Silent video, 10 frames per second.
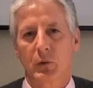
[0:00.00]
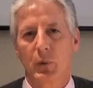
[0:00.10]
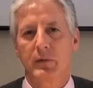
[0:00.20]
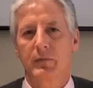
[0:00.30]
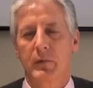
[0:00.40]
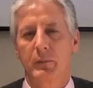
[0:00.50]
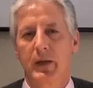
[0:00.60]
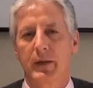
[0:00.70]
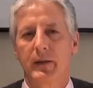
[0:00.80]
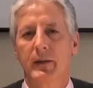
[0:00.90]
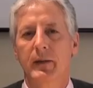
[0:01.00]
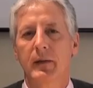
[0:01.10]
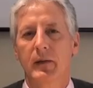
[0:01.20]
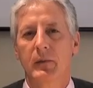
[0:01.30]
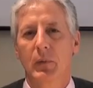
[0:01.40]
away from the body.
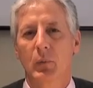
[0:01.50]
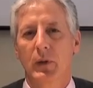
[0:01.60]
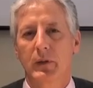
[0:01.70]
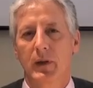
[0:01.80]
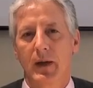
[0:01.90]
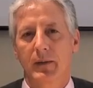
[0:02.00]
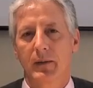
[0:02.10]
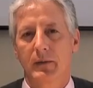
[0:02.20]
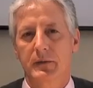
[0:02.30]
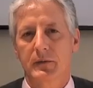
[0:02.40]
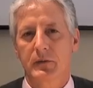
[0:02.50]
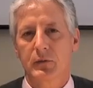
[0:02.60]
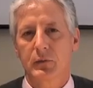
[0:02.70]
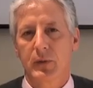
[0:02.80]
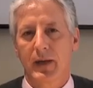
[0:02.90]
But what cotton doesn't
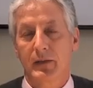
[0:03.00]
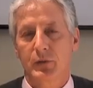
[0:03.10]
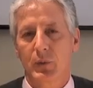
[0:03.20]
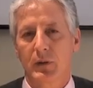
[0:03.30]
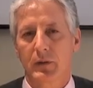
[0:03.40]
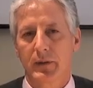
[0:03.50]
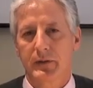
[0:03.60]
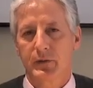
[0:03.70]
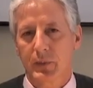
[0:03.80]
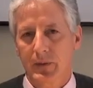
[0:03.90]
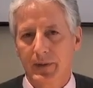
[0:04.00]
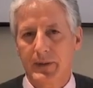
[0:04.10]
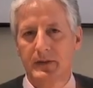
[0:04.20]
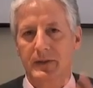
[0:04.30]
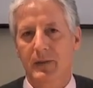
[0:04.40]
do as well is
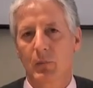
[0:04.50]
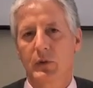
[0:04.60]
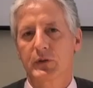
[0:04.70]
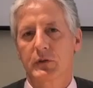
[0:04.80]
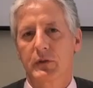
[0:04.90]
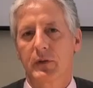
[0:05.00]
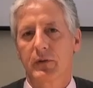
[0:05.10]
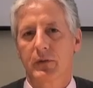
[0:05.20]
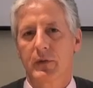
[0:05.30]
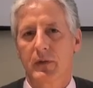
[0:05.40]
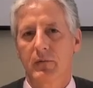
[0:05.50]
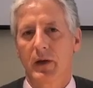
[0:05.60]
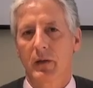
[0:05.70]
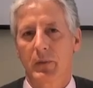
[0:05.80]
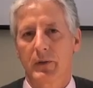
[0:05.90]
release that moisture into the
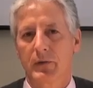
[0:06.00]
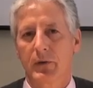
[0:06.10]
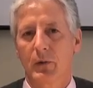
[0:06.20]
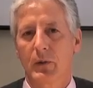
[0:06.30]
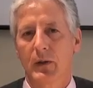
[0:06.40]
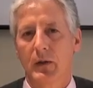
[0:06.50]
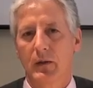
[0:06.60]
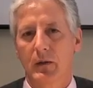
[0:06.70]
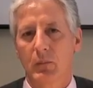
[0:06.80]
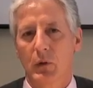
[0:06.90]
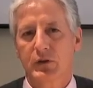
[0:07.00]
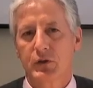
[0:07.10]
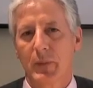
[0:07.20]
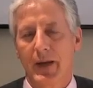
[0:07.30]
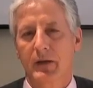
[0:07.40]
environment. So the
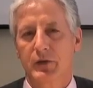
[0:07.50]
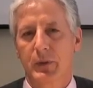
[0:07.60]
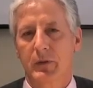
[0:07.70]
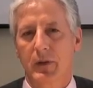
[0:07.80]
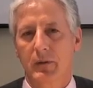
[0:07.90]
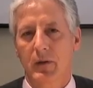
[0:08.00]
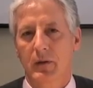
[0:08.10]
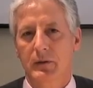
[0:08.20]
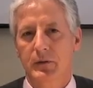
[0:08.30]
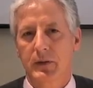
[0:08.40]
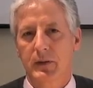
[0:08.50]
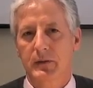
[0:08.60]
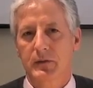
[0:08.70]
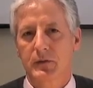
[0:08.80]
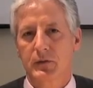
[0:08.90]
moisture management technology
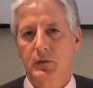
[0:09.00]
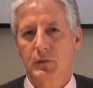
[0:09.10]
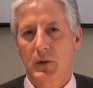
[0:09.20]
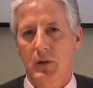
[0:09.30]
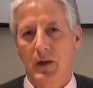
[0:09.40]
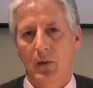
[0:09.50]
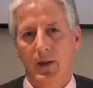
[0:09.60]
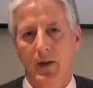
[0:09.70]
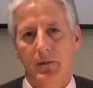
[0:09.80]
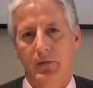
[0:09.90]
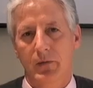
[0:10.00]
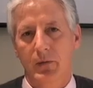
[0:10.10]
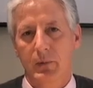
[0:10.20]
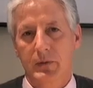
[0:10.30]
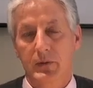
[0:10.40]
is to allow cotton to
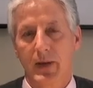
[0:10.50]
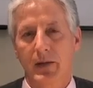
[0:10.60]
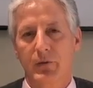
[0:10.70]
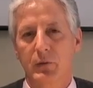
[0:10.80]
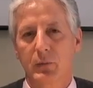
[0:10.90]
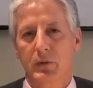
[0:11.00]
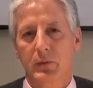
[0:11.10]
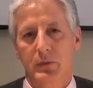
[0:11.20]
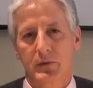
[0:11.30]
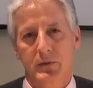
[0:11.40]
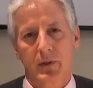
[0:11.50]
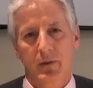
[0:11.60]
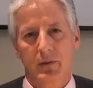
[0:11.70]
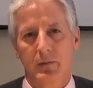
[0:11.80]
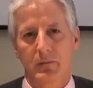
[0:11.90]
do its natural work, which is
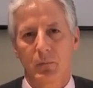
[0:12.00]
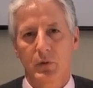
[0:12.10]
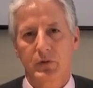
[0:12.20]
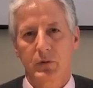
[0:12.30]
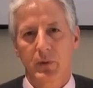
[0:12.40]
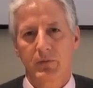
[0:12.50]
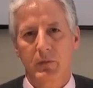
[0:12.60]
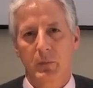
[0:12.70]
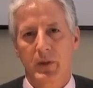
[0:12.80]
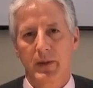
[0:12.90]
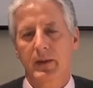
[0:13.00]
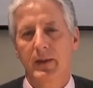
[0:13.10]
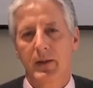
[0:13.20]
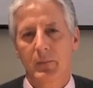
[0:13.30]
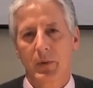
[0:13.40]
take the moisture away from the body,
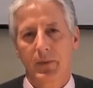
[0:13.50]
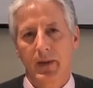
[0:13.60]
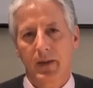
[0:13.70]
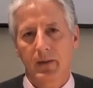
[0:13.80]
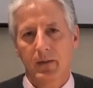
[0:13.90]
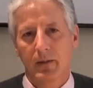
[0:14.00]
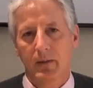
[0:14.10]
but then